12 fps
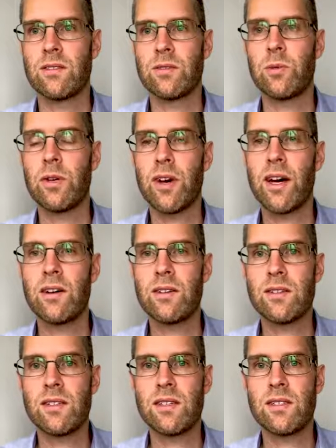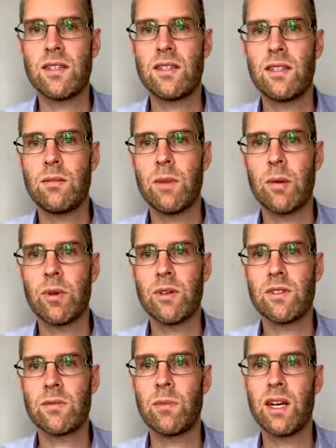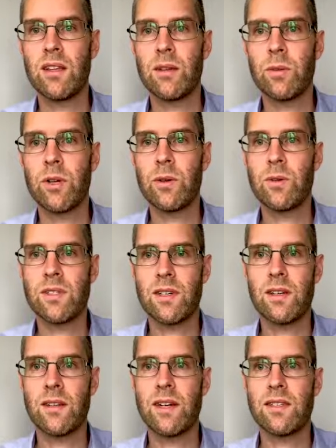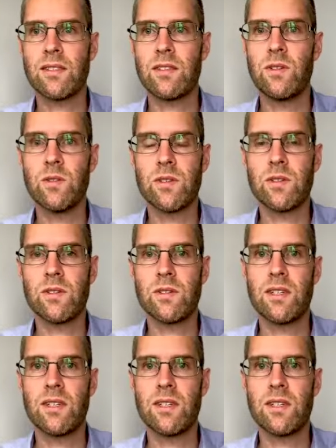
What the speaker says: We have 160 team members, many of them close to clients and users,